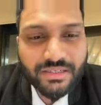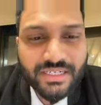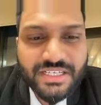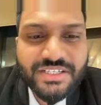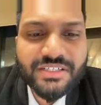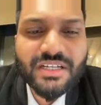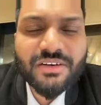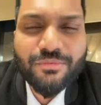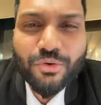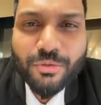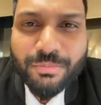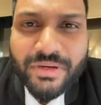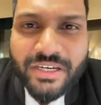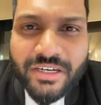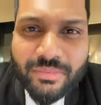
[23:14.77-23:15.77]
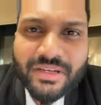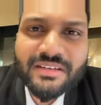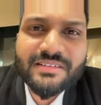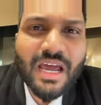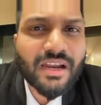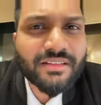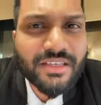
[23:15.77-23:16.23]
Digital footprint
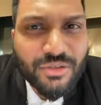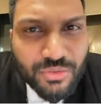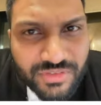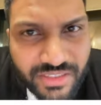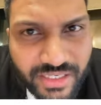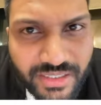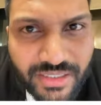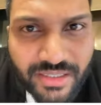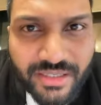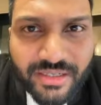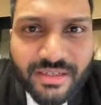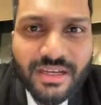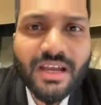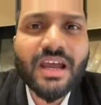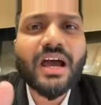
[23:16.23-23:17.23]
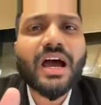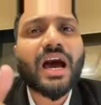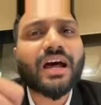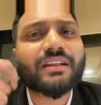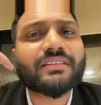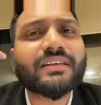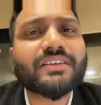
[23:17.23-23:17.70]
means, are they using internet?
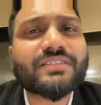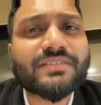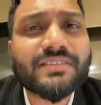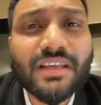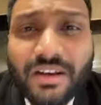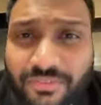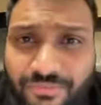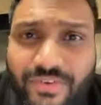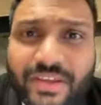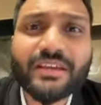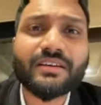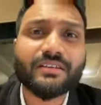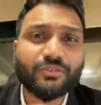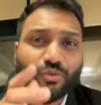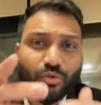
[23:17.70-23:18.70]
Are they surfing